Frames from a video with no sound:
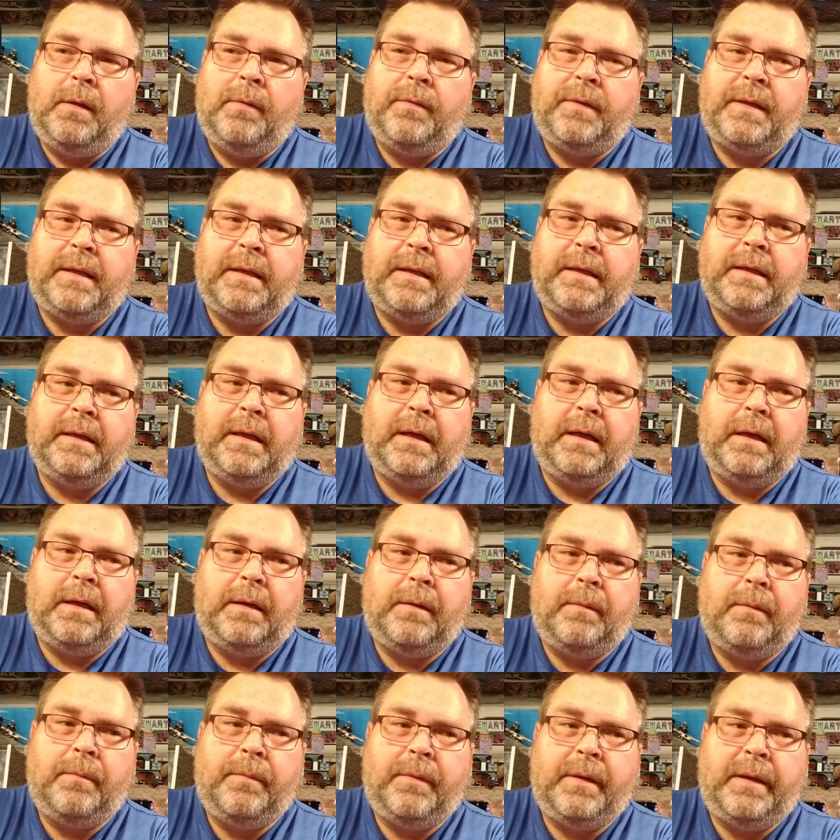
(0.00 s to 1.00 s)

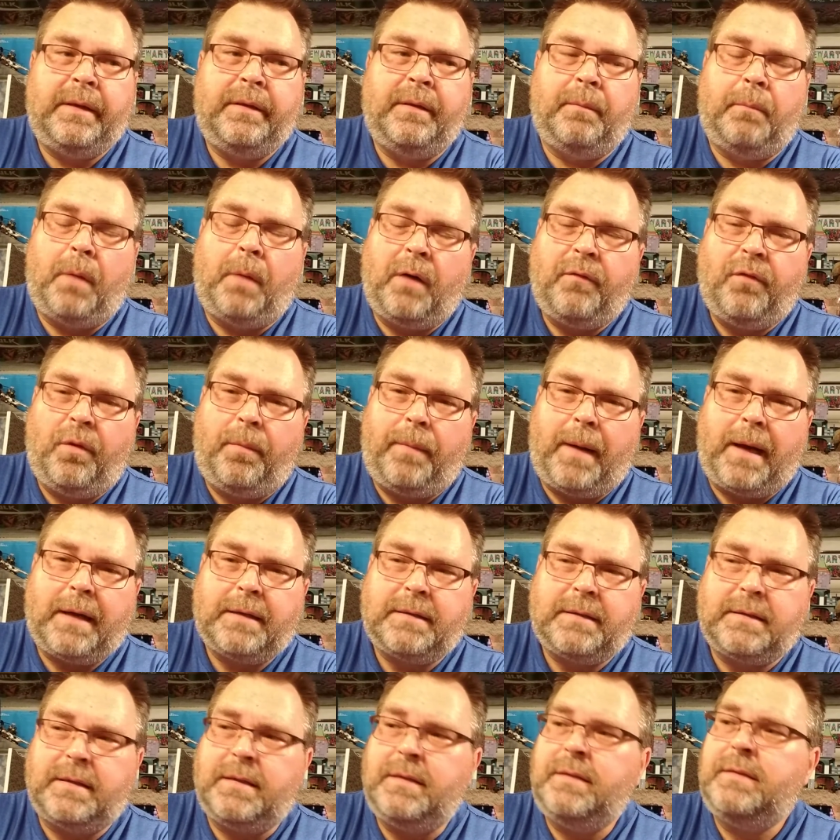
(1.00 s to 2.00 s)
in the Marvel
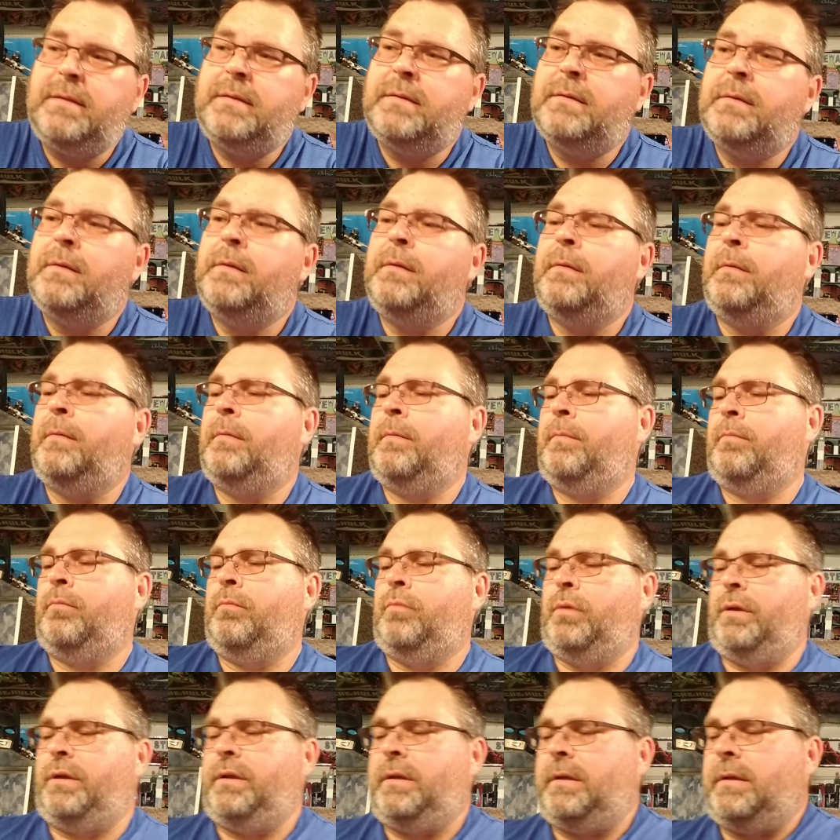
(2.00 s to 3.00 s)
boxes,
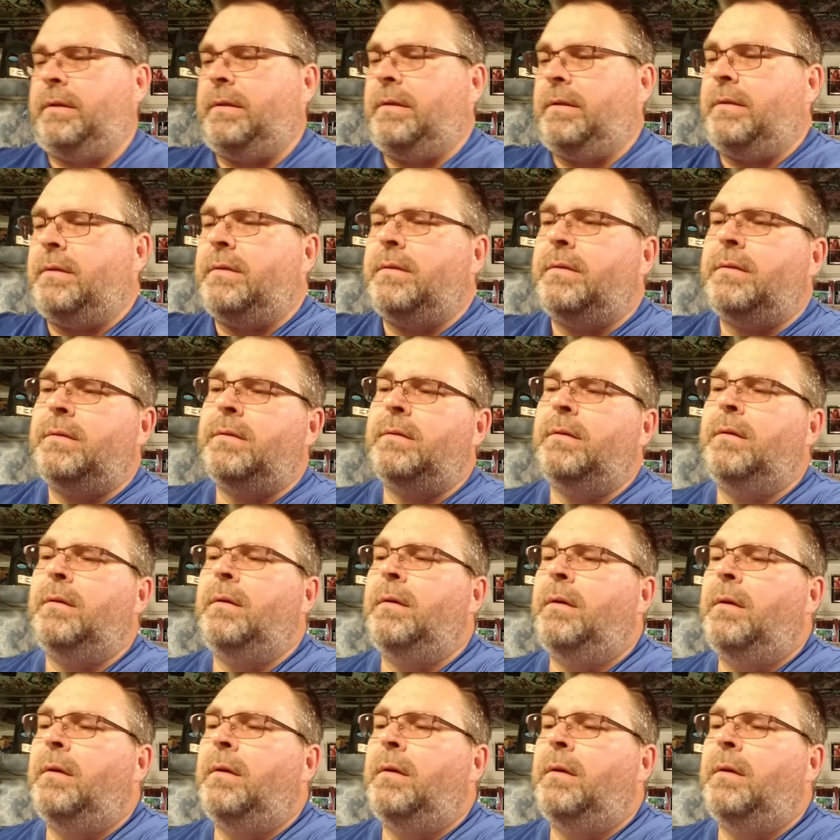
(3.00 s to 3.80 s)
which is